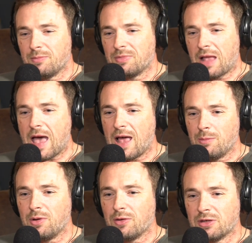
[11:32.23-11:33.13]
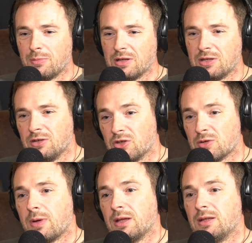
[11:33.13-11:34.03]
that element of stability
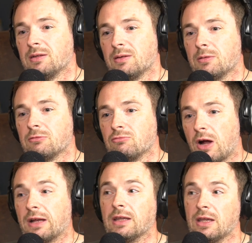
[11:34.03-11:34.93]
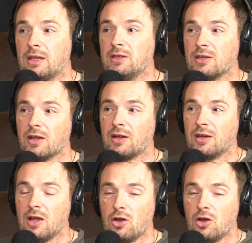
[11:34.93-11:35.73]
just made riding it easier.